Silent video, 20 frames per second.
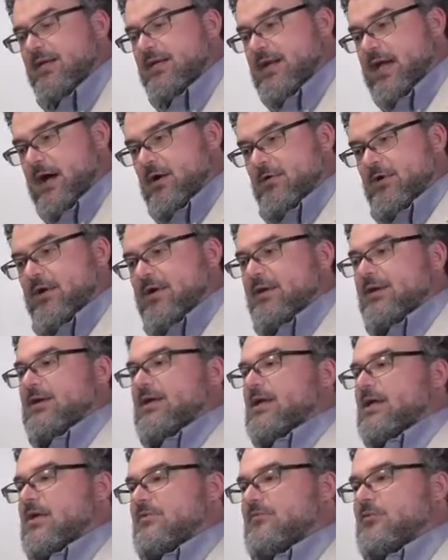Now,
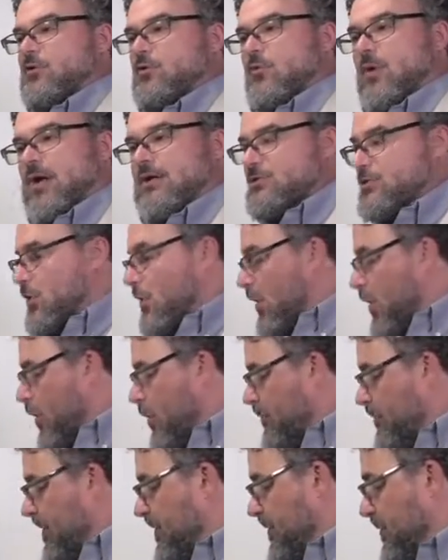if you want to
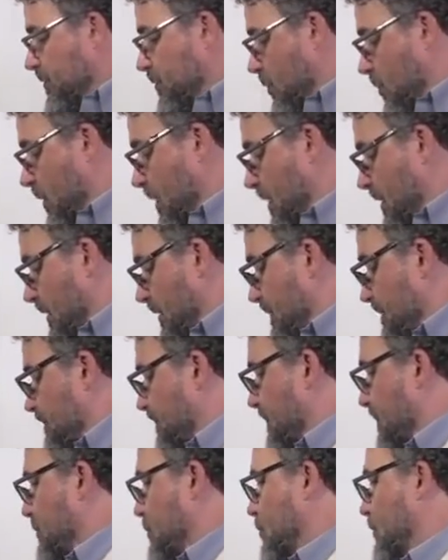open the door,
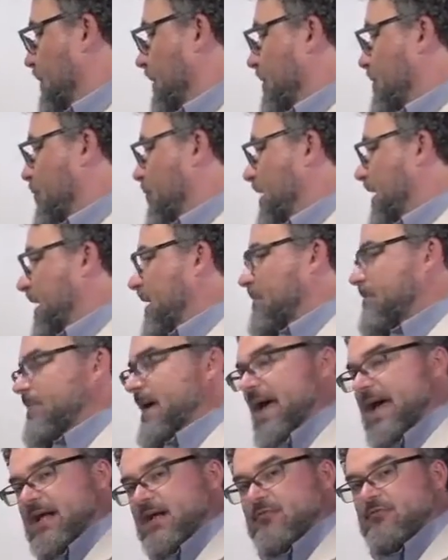you can bring it
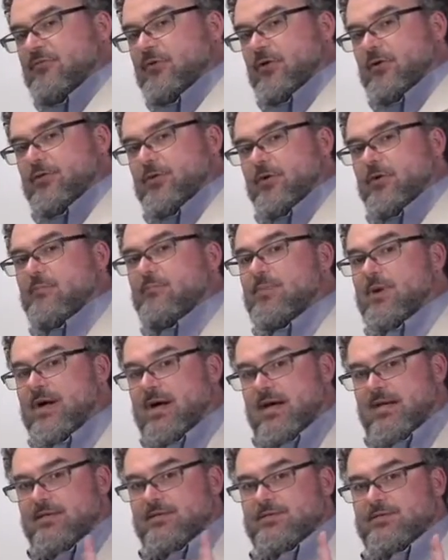back further,
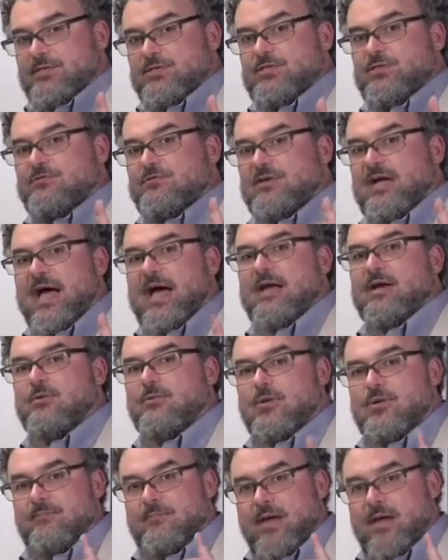but you've got to
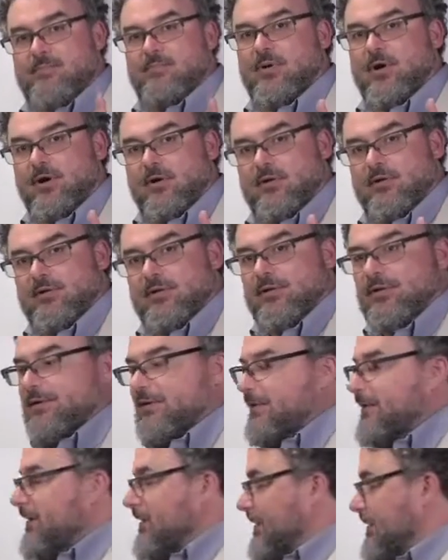remember
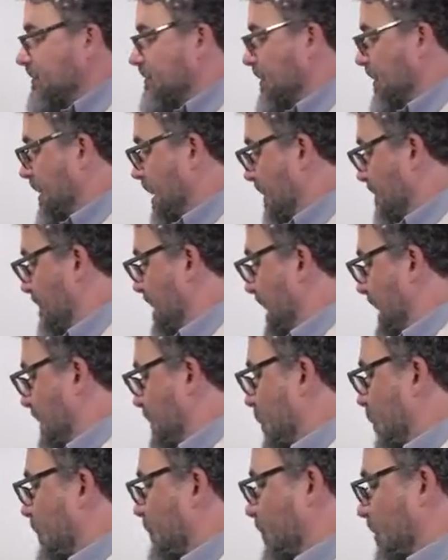to come
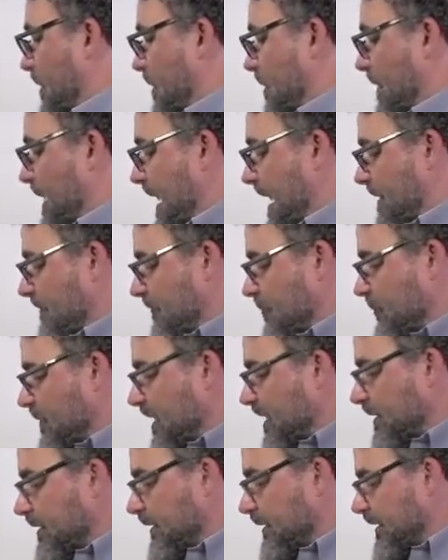back over here after
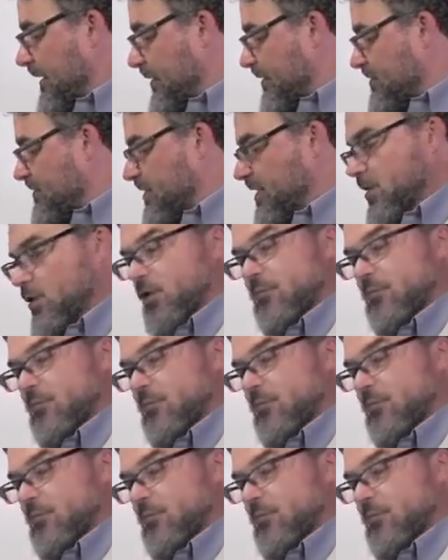it clears the